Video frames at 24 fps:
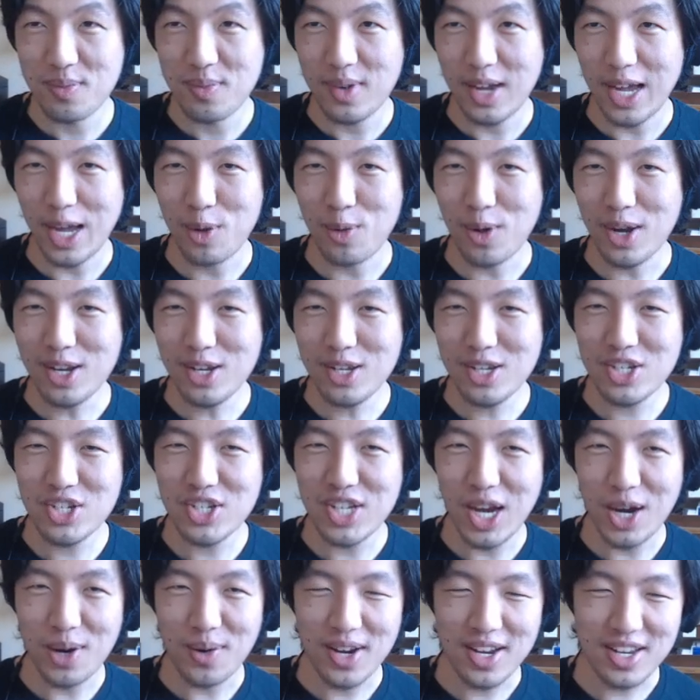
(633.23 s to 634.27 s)
I wanted to
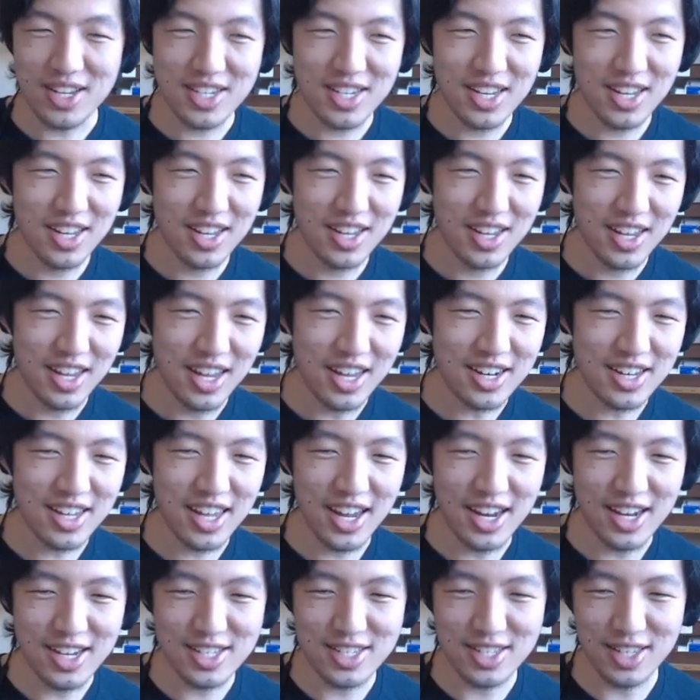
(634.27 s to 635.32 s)
share it in
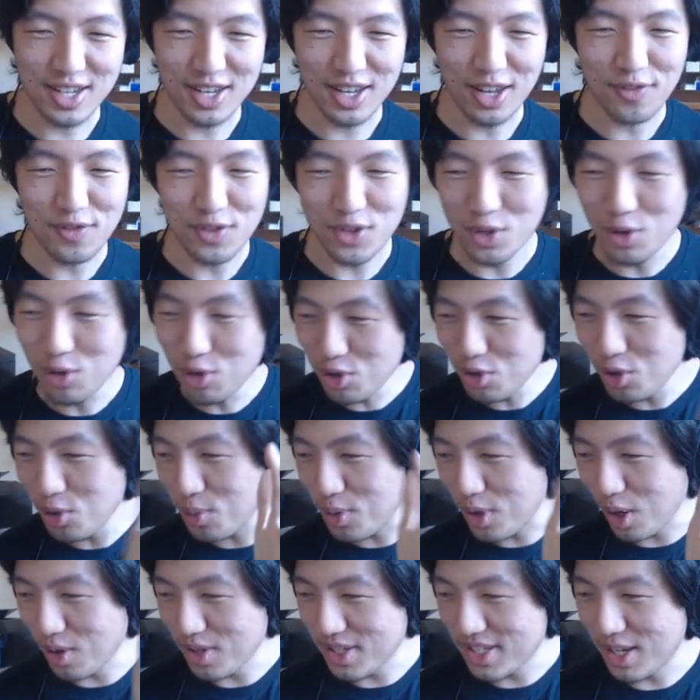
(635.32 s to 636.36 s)
case like if YouTube
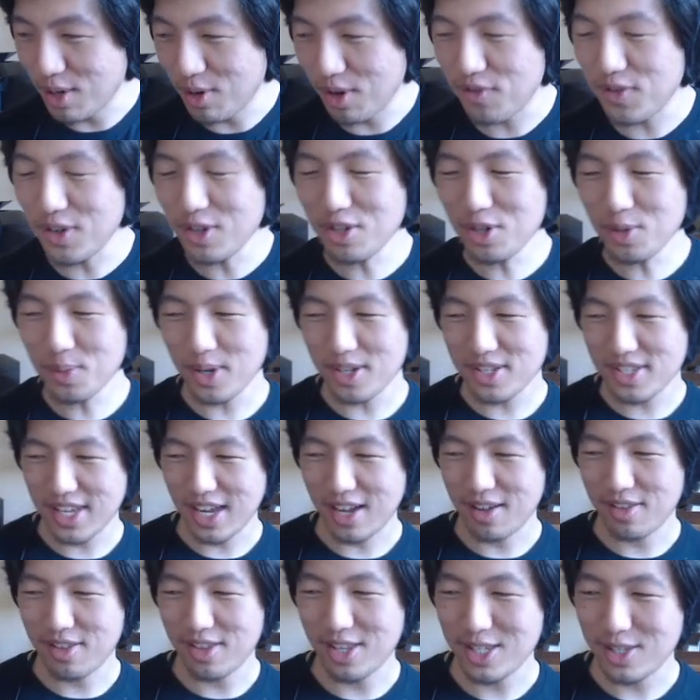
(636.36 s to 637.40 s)
goes well oh, if YouTube goes
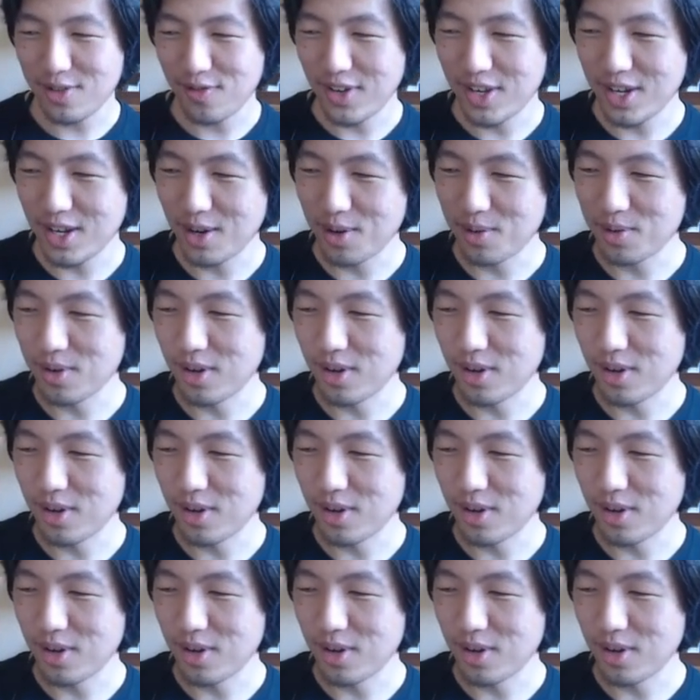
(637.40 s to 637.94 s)
down this video would